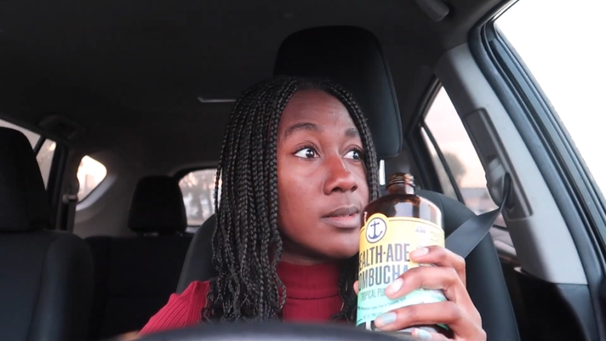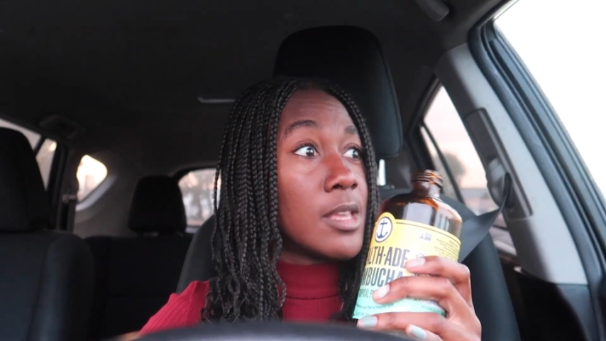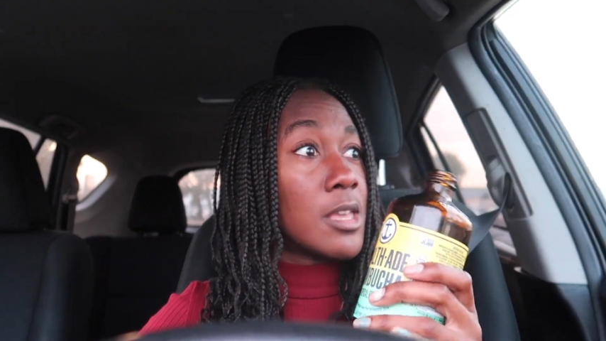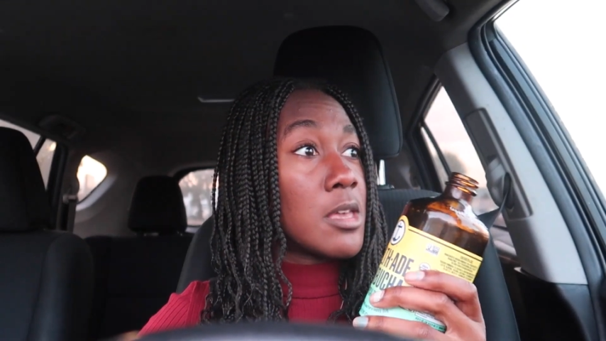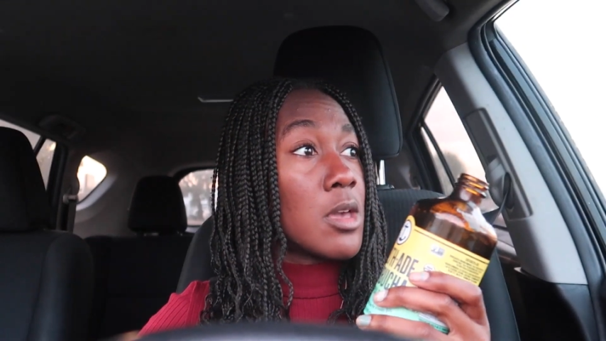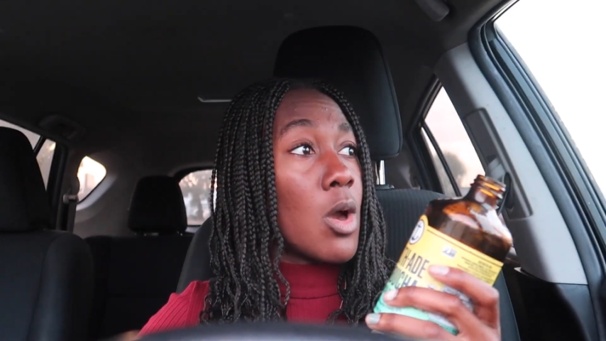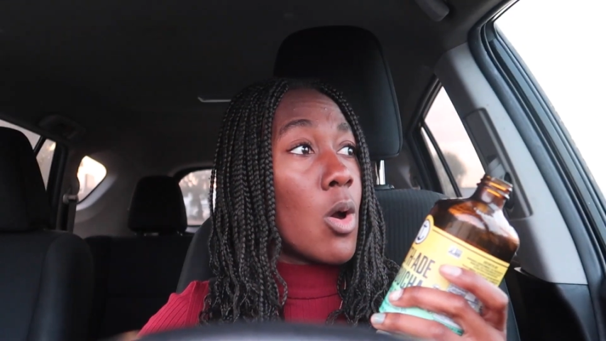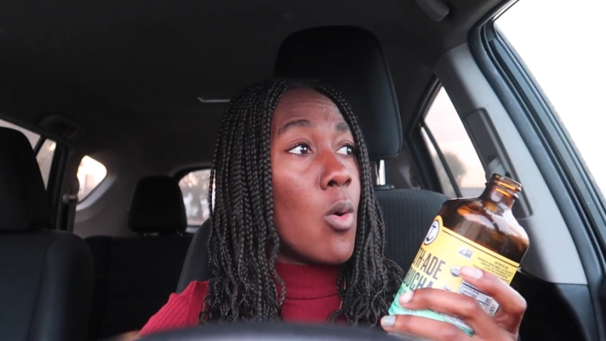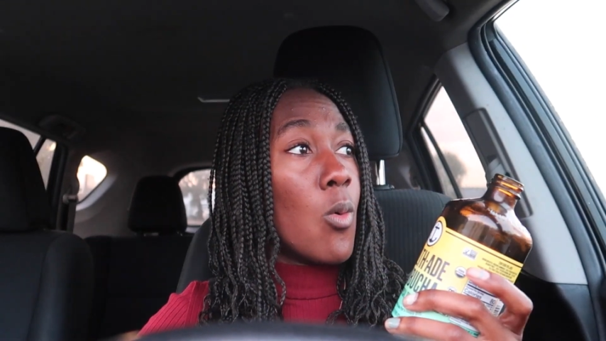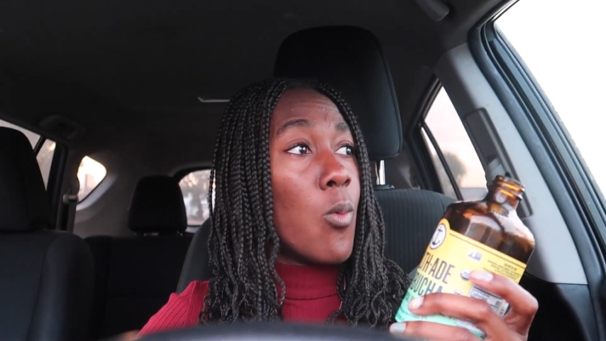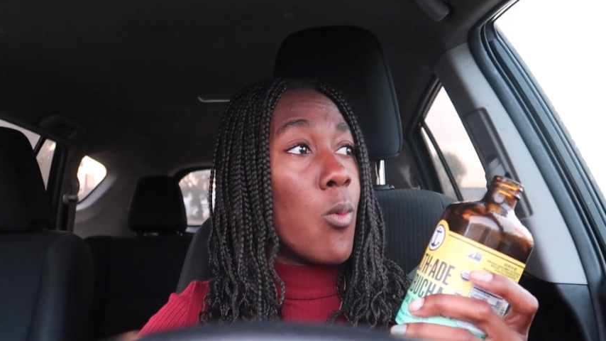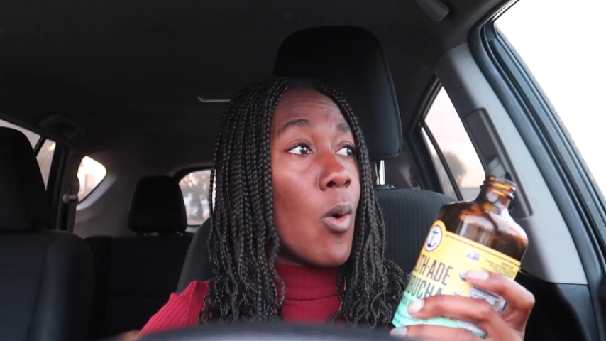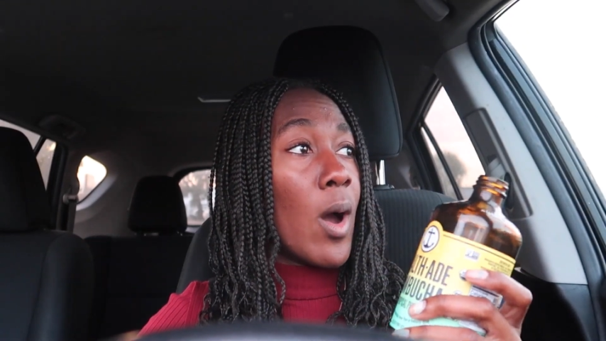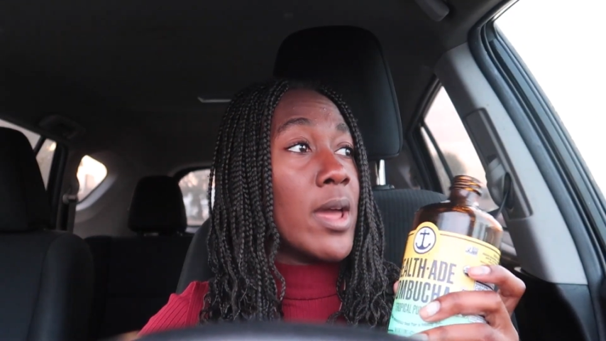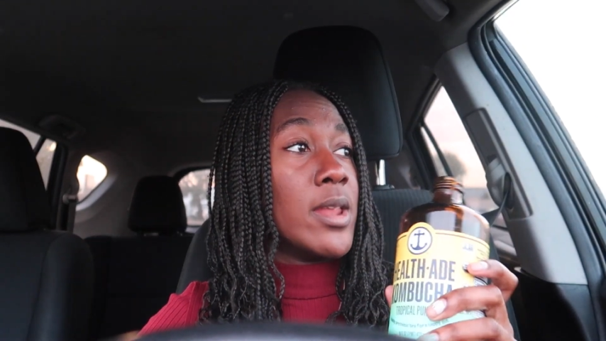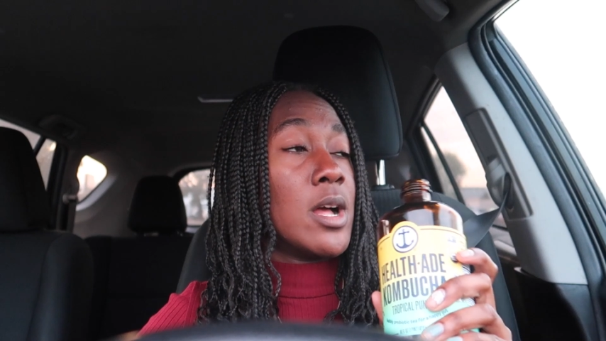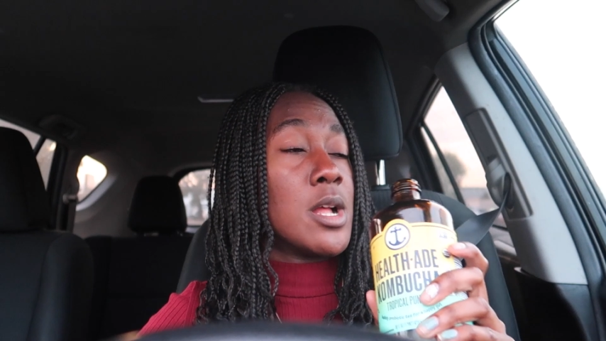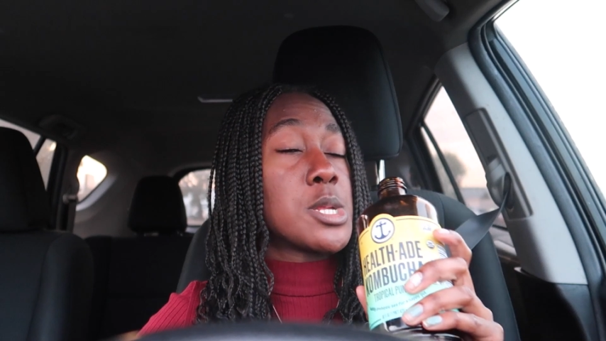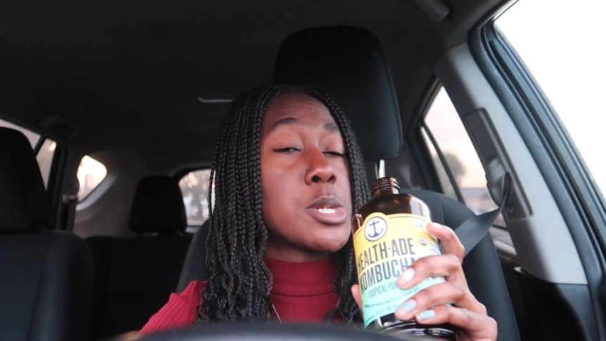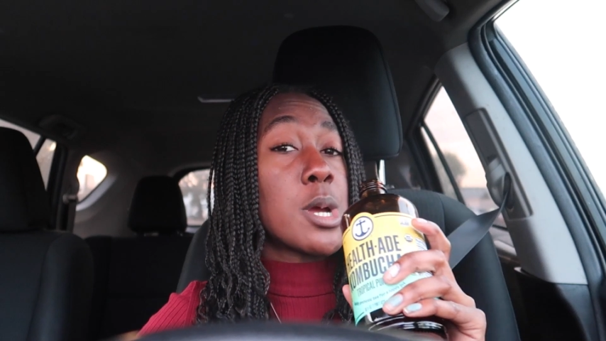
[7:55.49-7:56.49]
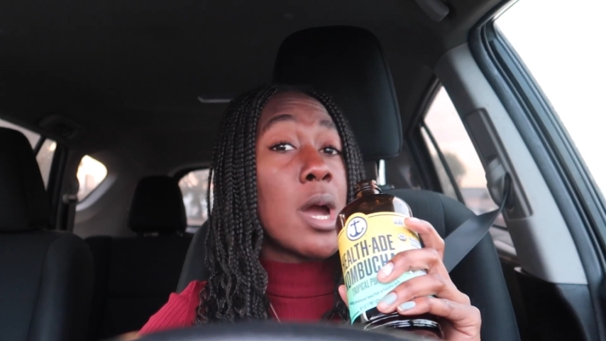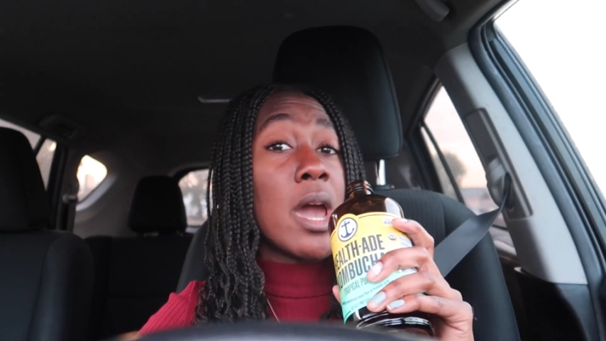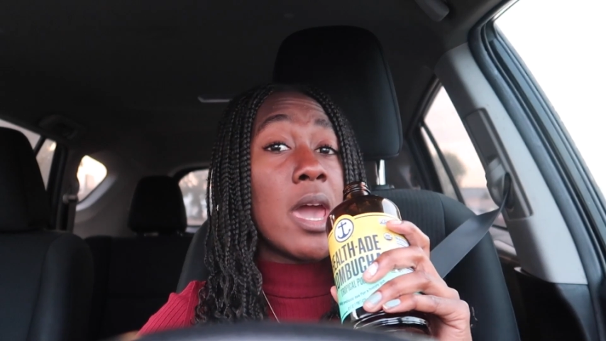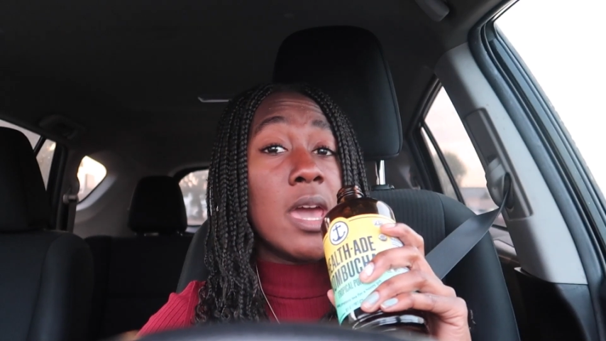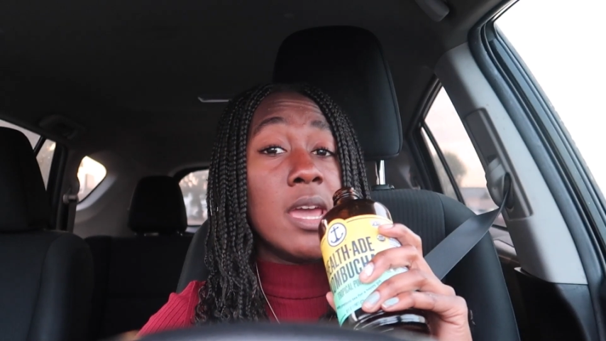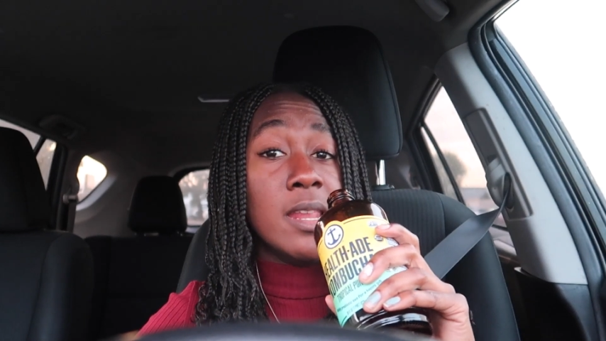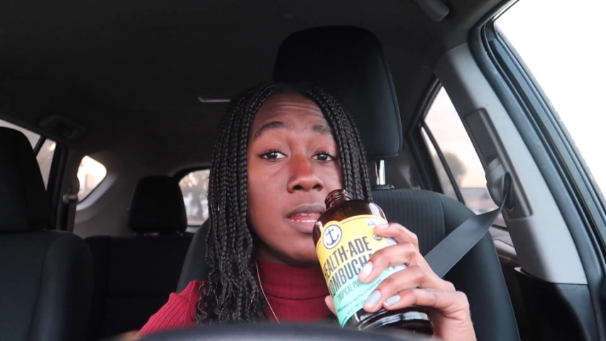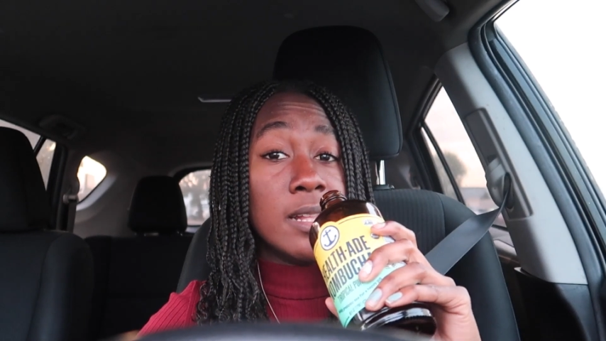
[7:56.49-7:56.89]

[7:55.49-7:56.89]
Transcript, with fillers: I was like, why not try it?